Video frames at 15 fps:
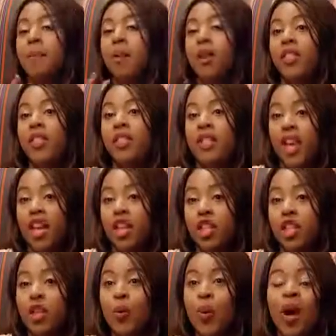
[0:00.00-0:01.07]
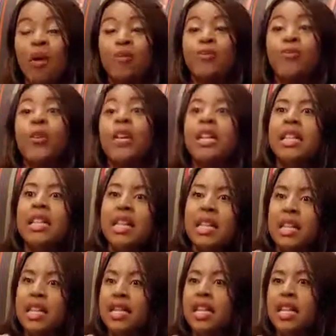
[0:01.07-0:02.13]
authentication UI really
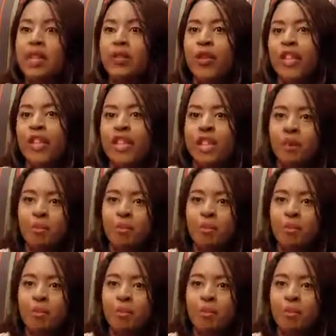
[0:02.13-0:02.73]
easy and really